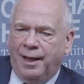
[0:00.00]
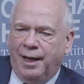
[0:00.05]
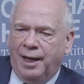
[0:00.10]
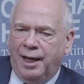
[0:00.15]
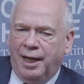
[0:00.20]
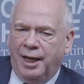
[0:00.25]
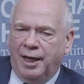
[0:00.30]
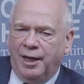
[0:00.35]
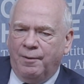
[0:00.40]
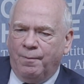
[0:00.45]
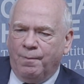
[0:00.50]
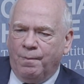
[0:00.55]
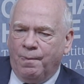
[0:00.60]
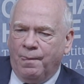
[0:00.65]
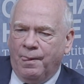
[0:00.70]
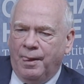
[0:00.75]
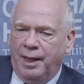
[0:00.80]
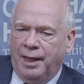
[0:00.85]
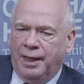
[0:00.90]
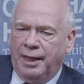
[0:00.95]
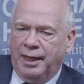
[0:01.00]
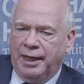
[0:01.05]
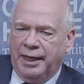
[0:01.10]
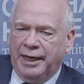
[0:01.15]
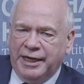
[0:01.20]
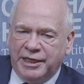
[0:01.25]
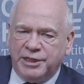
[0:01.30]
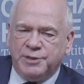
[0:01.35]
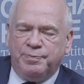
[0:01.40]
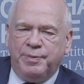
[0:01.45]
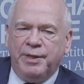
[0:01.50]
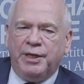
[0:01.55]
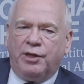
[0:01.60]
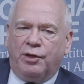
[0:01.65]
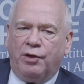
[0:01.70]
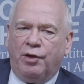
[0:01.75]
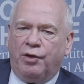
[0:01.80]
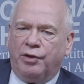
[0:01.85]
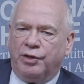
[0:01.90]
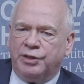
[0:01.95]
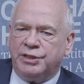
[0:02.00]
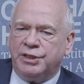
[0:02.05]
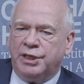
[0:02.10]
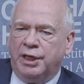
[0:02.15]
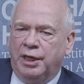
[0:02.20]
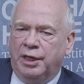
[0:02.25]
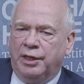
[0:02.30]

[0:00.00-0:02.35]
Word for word: um, is because